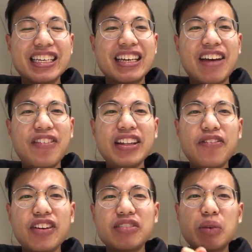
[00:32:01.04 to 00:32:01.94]
I think the
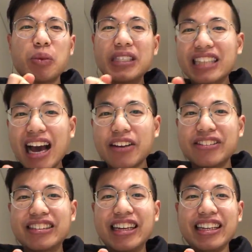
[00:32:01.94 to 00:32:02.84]
first one would be Thai
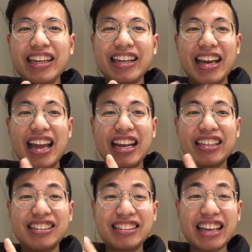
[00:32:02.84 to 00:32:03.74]
cuisine, and
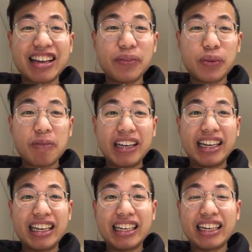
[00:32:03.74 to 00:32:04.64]
then the second would
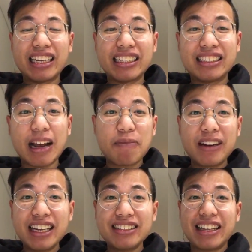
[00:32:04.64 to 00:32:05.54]
be
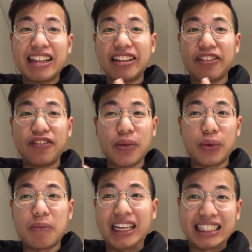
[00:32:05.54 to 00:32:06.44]
Japanese, and then the third
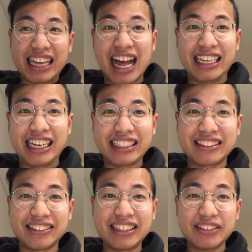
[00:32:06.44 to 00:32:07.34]
would be Italian.
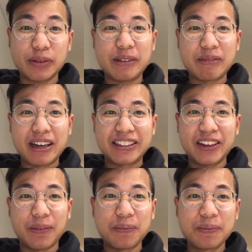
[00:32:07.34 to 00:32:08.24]
So these would be my
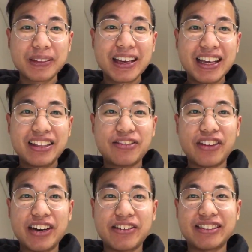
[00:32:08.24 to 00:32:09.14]
top
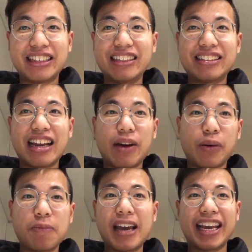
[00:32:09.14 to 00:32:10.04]
three cuisines that I
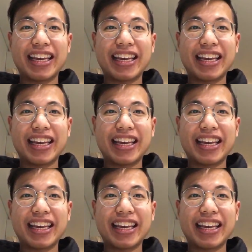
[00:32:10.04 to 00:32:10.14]
would pick.